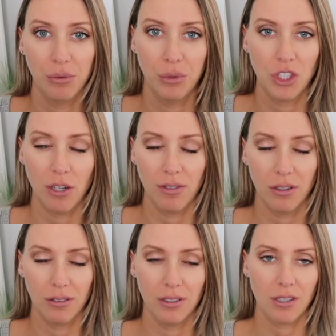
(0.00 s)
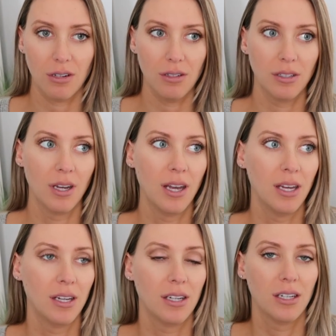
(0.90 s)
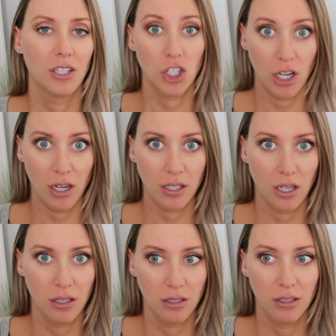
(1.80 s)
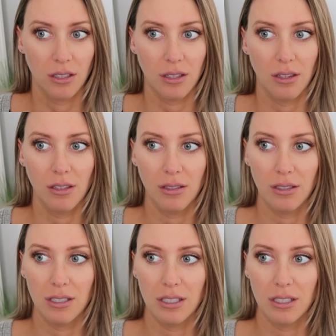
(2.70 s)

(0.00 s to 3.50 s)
whichever it's called, shot, the